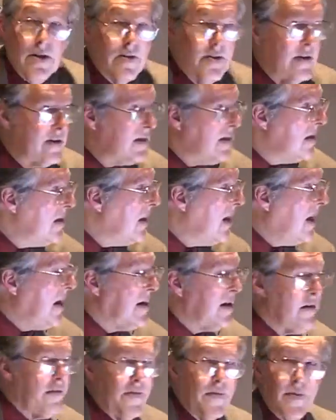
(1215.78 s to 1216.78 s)
There's a
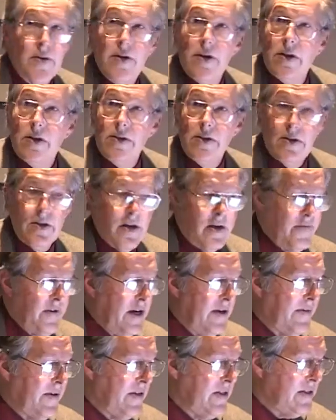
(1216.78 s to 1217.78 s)
lot of
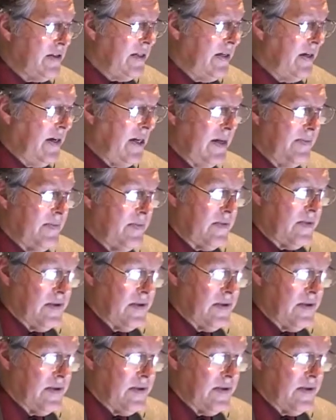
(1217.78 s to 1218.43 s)
evidence here, and I'm